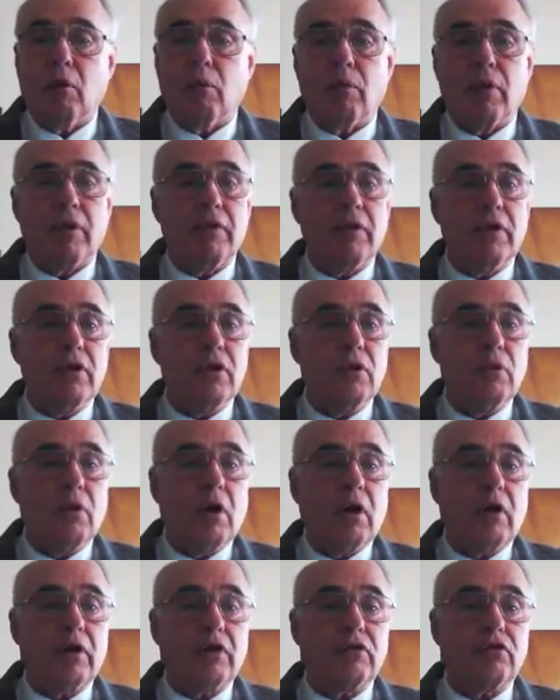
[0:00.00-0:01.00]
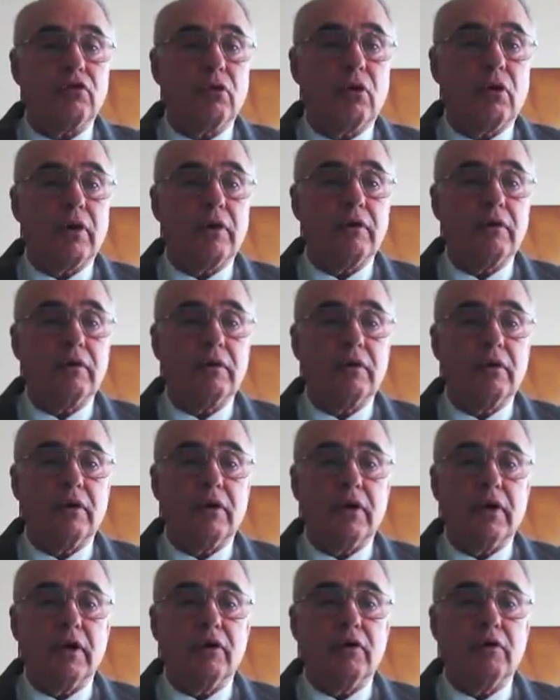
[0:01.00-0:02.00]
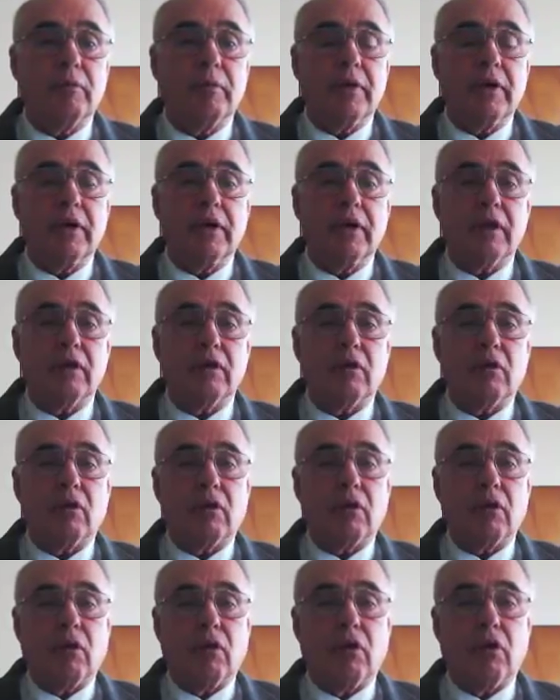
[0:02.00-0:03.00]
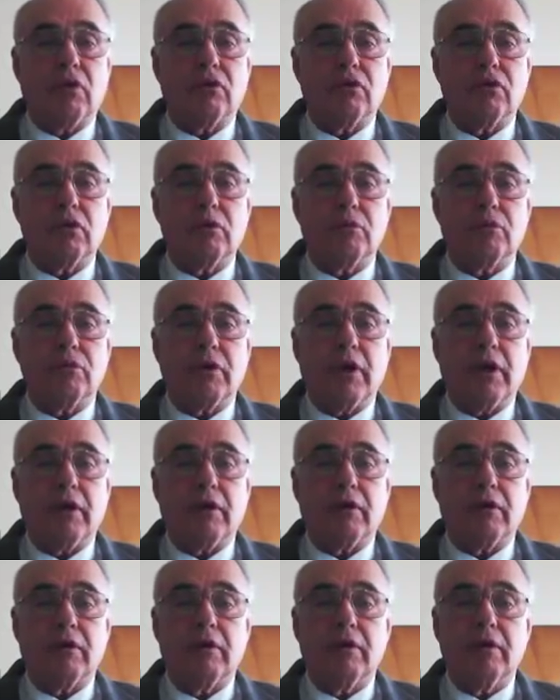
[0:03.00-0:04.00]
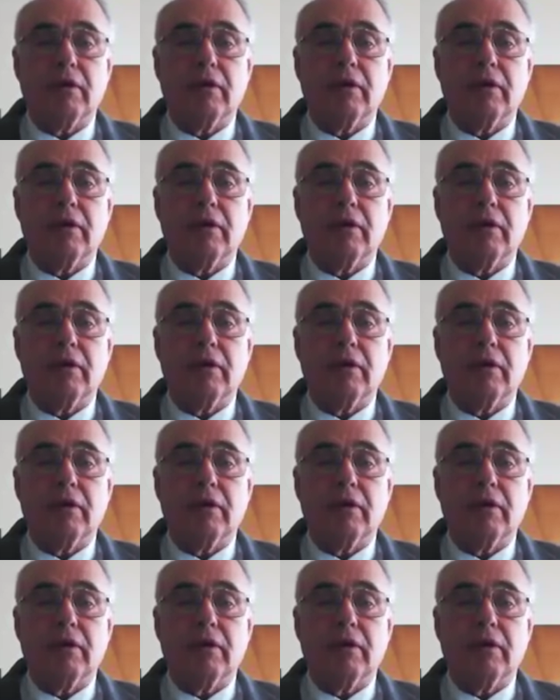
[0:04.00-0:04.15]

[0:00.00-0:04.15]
Whether you are a short, intermediate, or long-term trader,